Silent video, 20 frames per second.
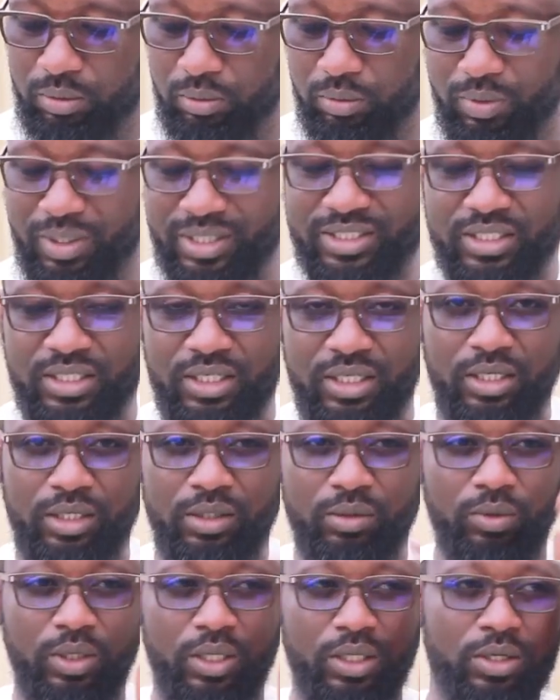Once
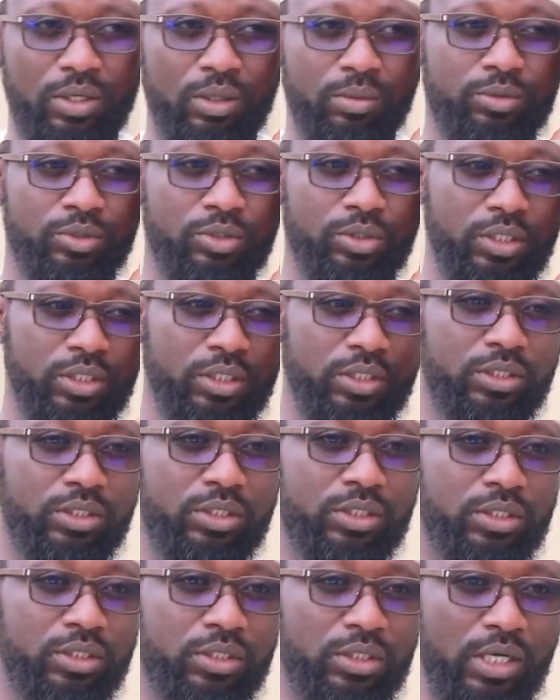again, welcome to
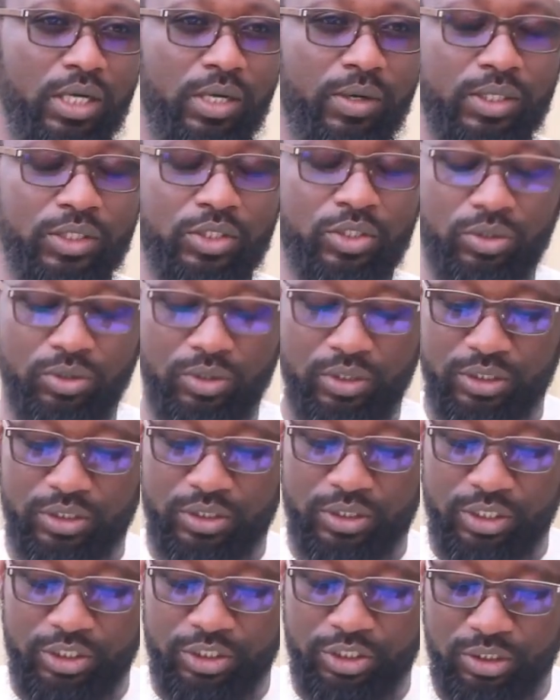this, our study
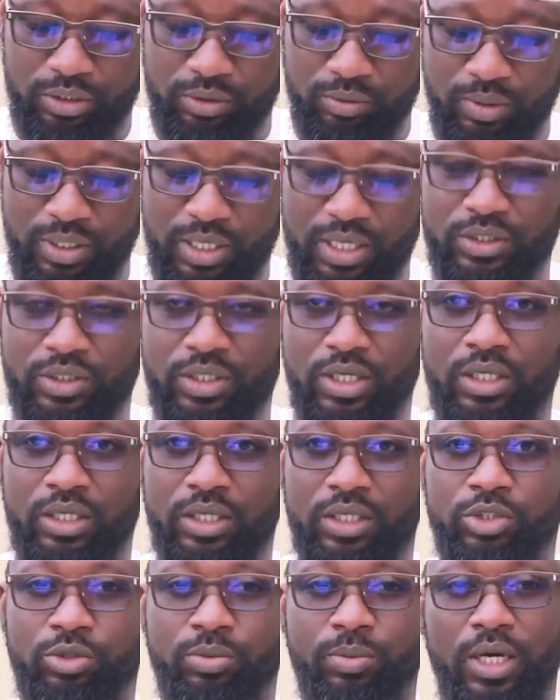session. We ask
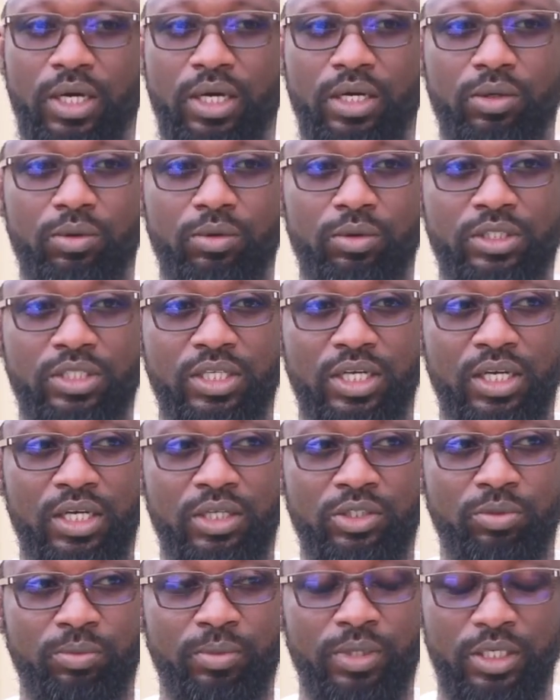Allah subhanahu wa
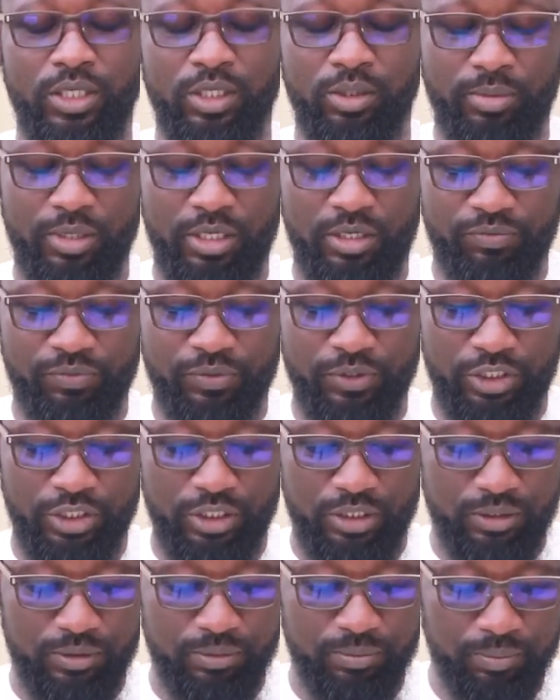ta'ala to make it
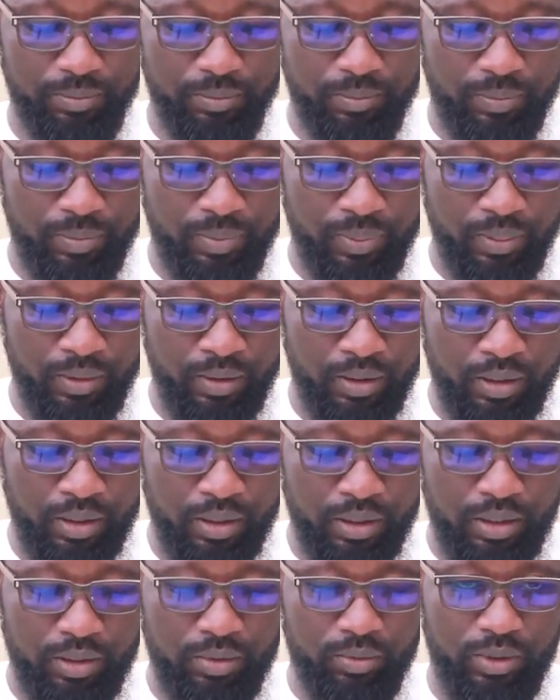beneficial.
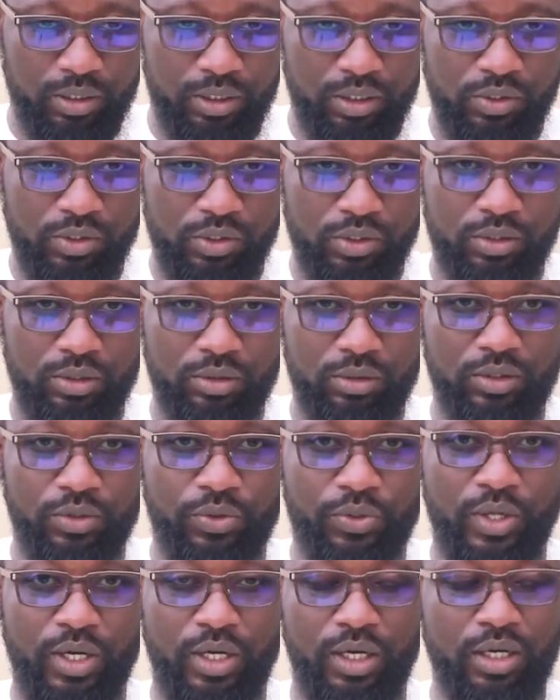And we
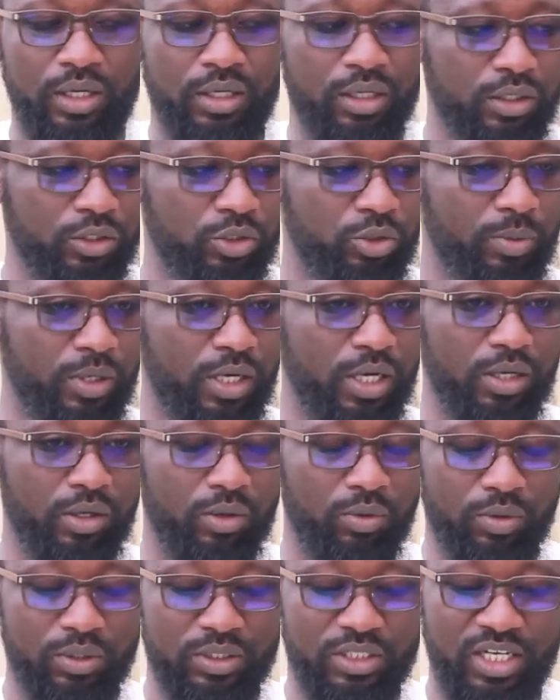thank Allah
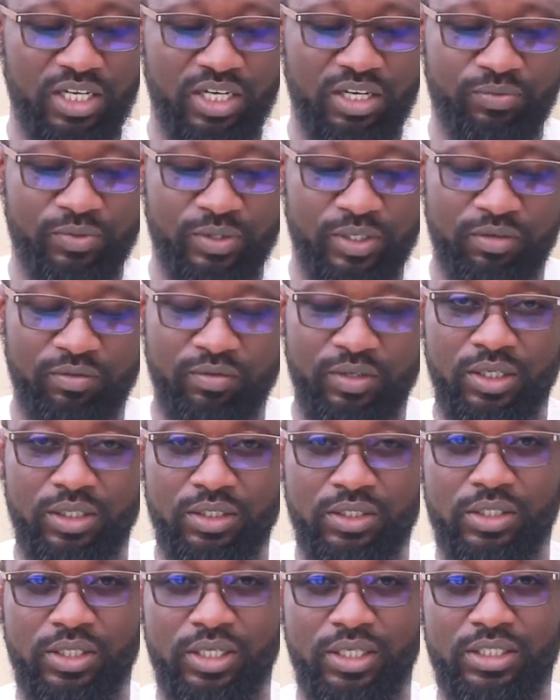subhanahu wa ta'ala for giving
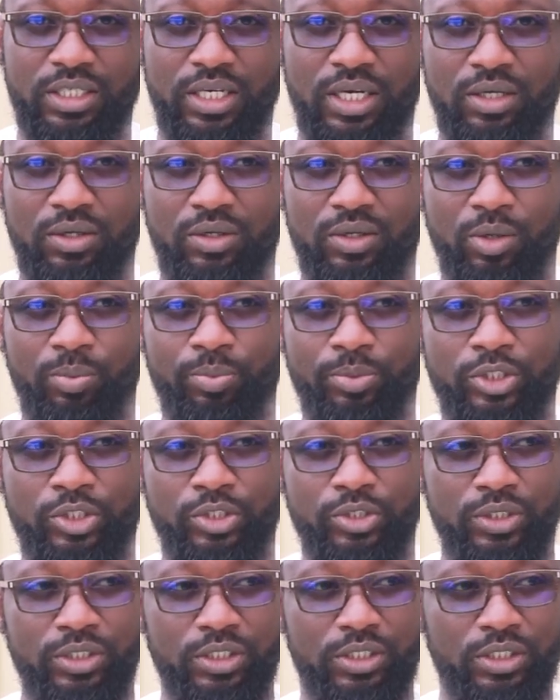us yet another
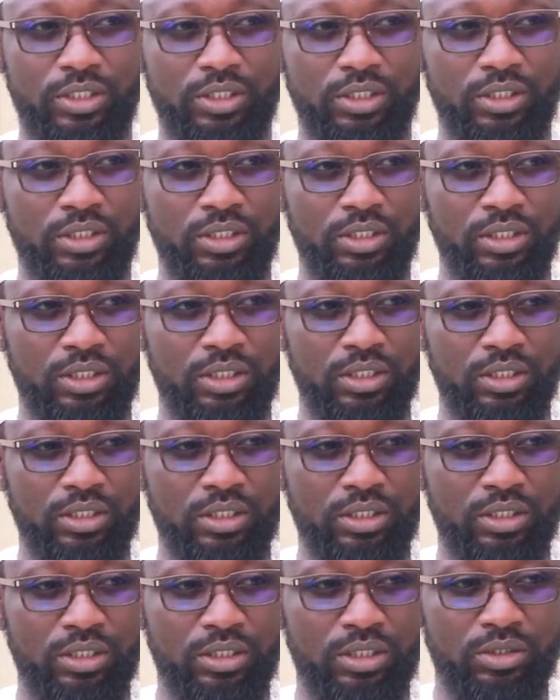opportunity
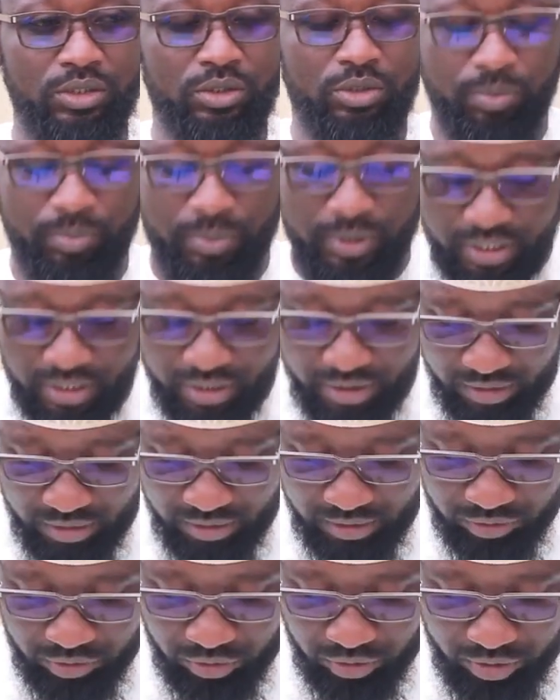to be
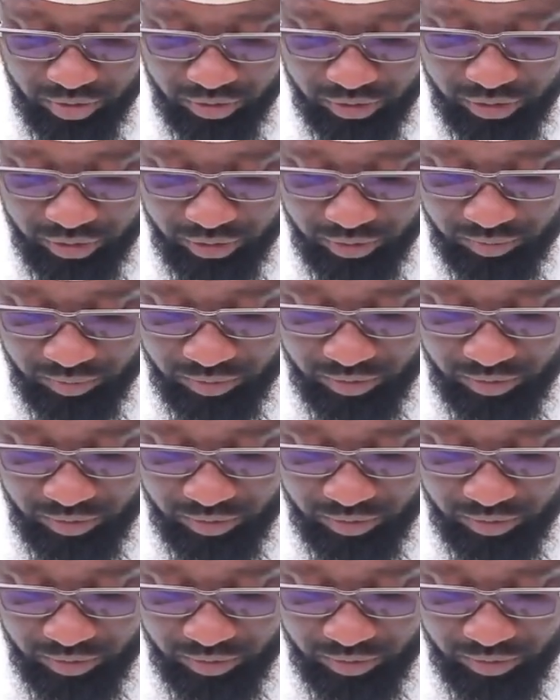here to continue